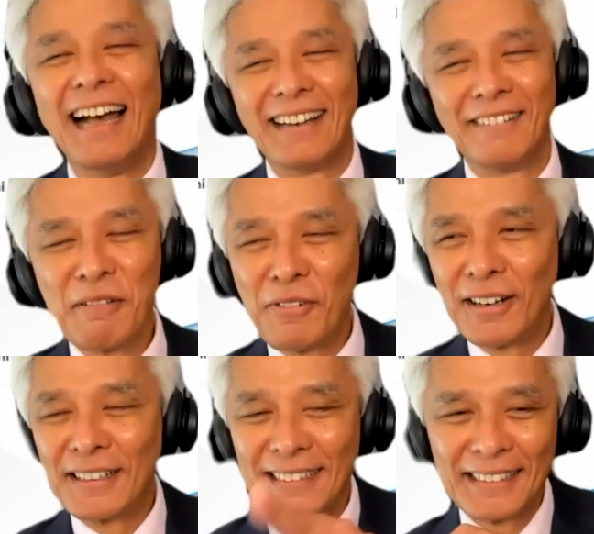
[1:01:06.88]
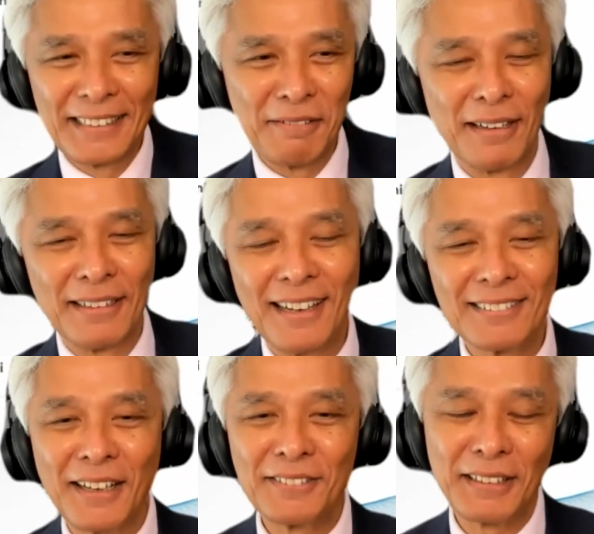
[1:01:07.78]
Yeah, it'll be volatility. But
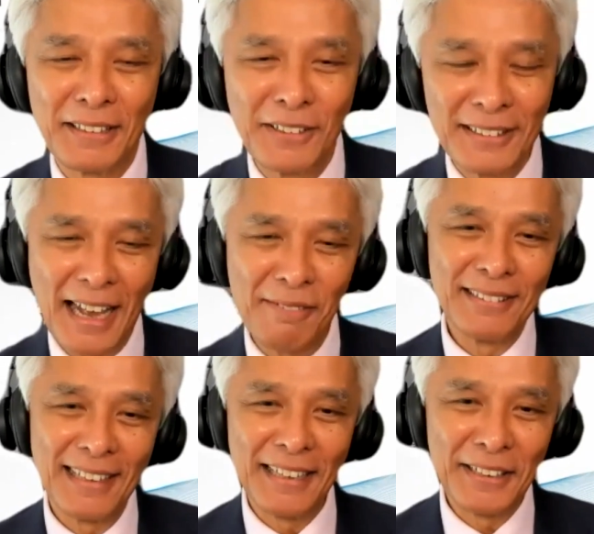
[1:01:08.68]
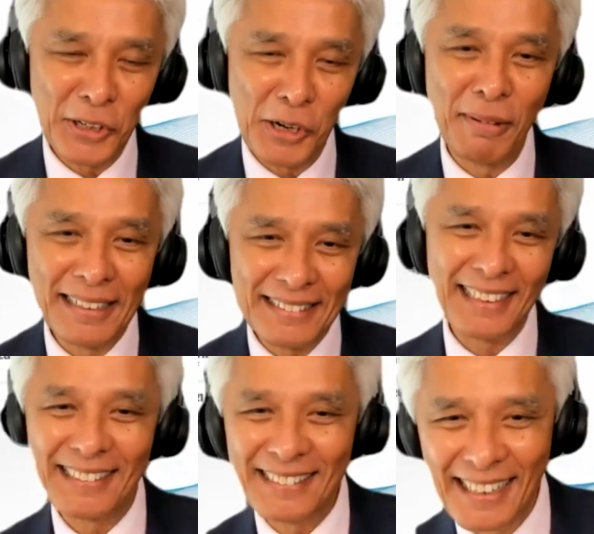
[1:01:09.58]
now sounds like a good time as any to go buy
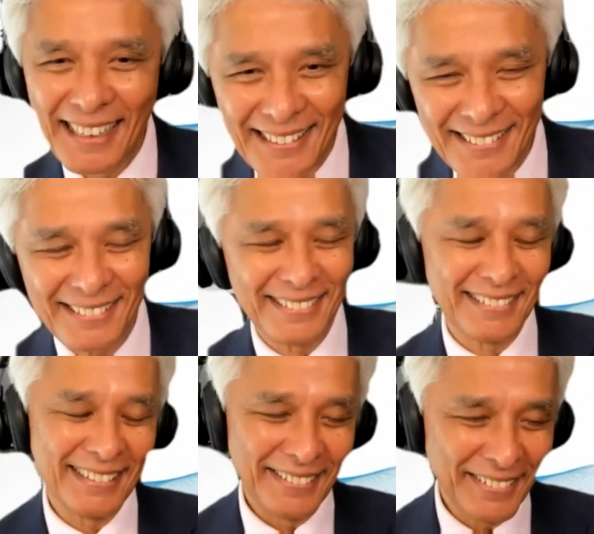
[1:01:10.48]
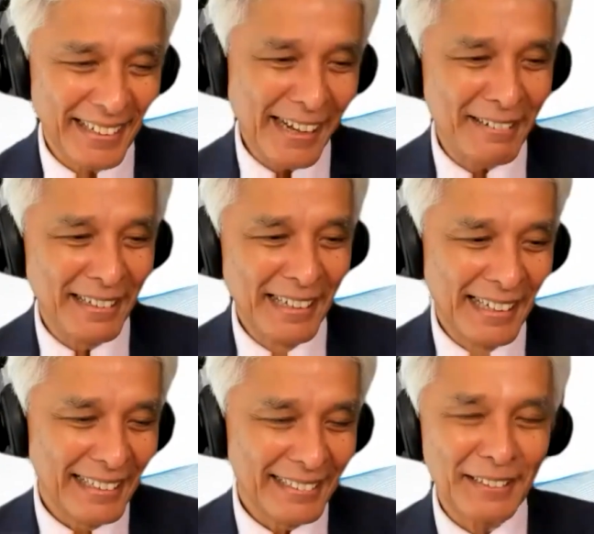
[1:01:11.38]
China tech. So, you can't.
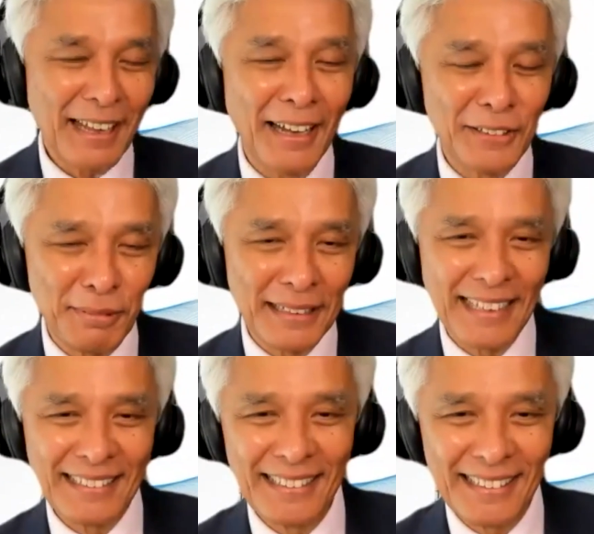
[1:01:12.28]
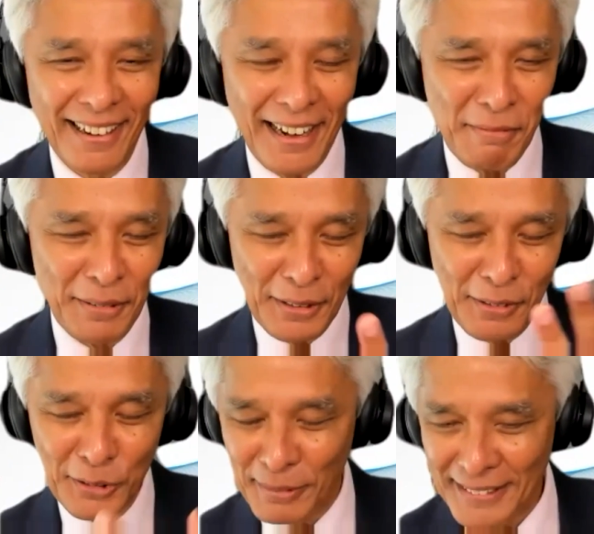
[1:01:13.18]
It's hard to buy China direct, but you can
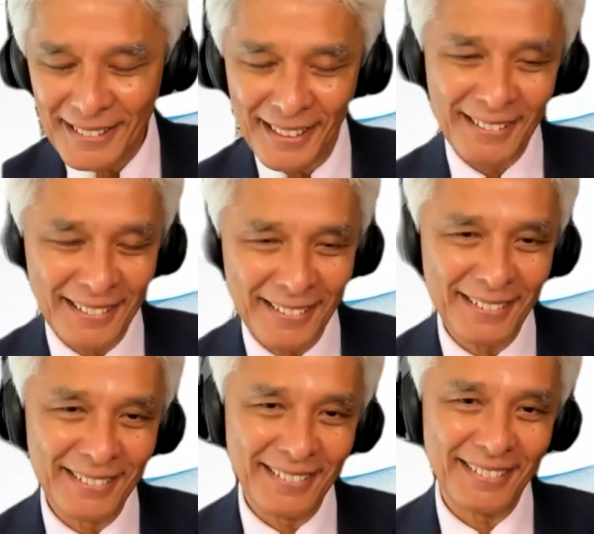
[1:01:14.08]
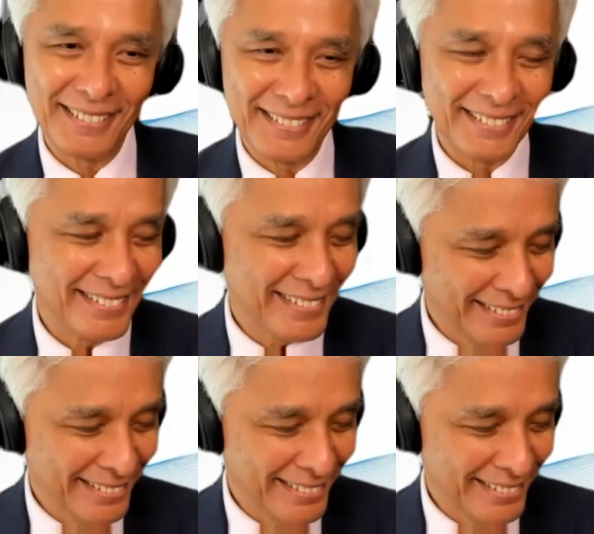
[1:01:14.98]
always buy China through the